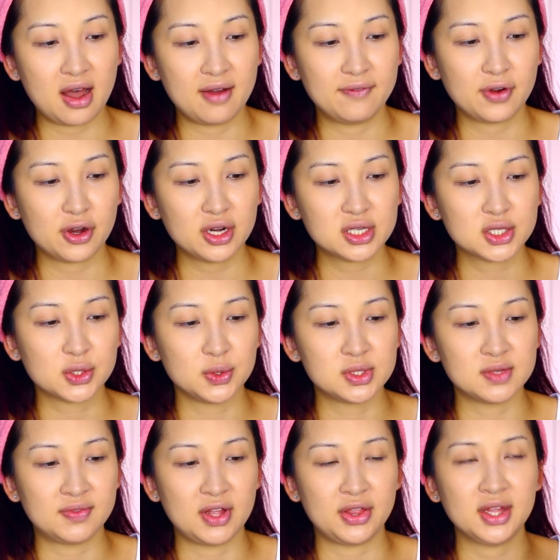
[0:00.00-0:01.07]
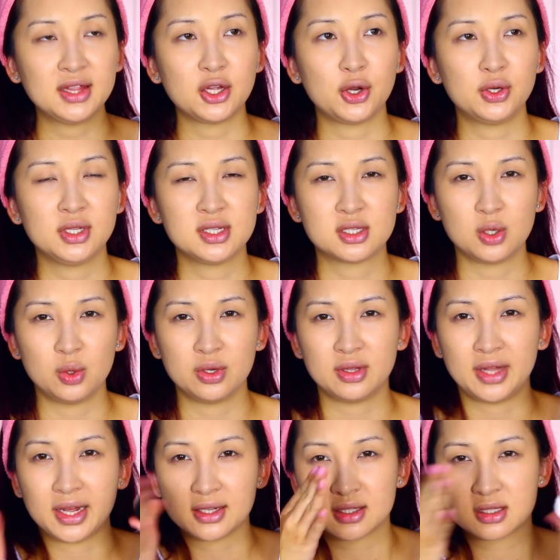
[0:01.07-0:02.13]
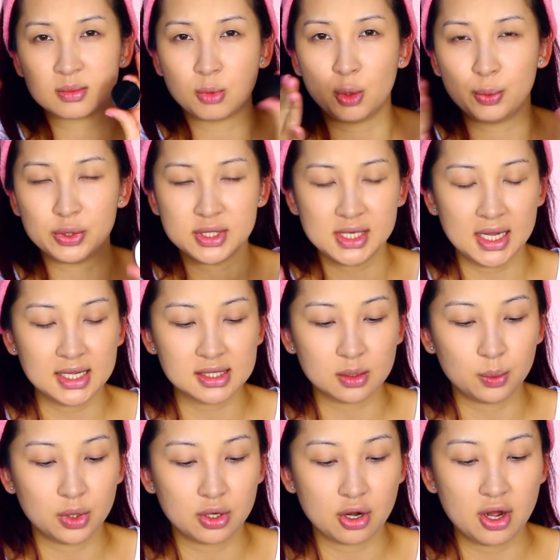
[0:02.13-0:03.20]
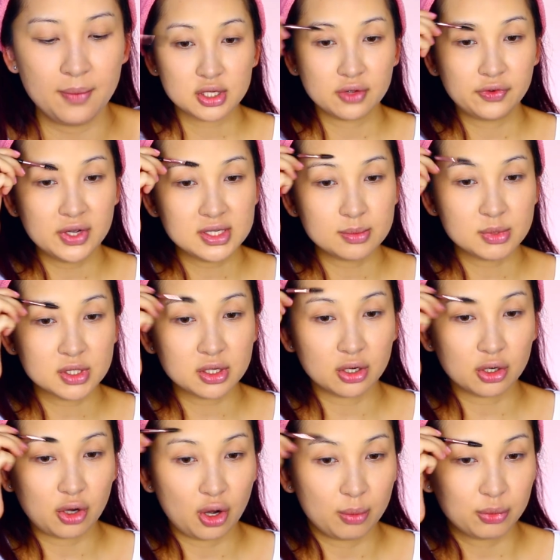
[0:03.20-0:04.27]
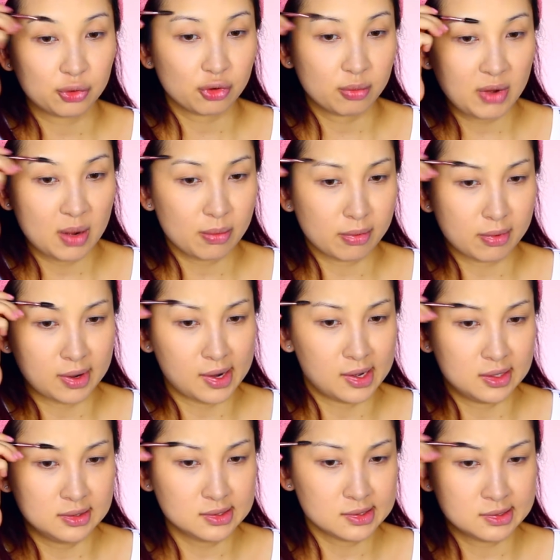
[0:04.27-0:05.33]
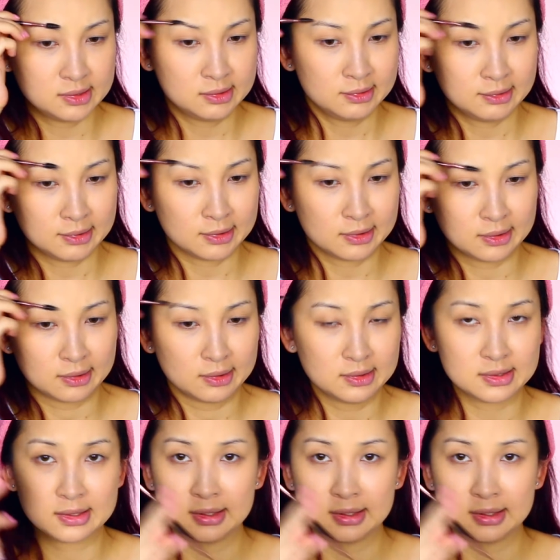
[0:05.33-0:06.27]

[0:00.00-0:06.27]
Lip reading: are very exclusive. I think they're only sold in like small boutiques and whatnot. So first I'm just gonna comb through my brows like this.